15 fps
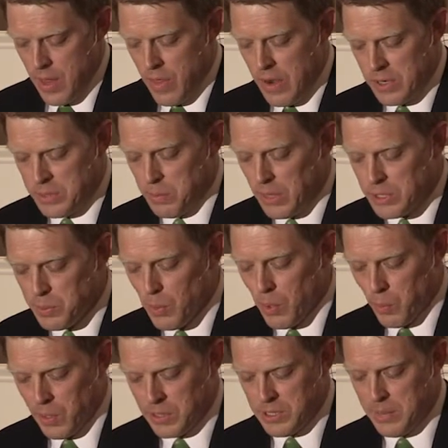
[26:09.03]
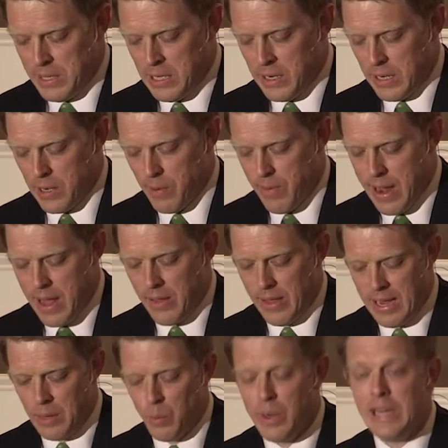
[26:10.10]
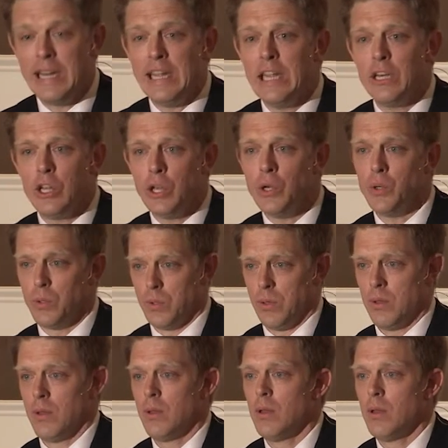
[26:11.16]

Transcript: There is much more work to be done at Corral, and we need you,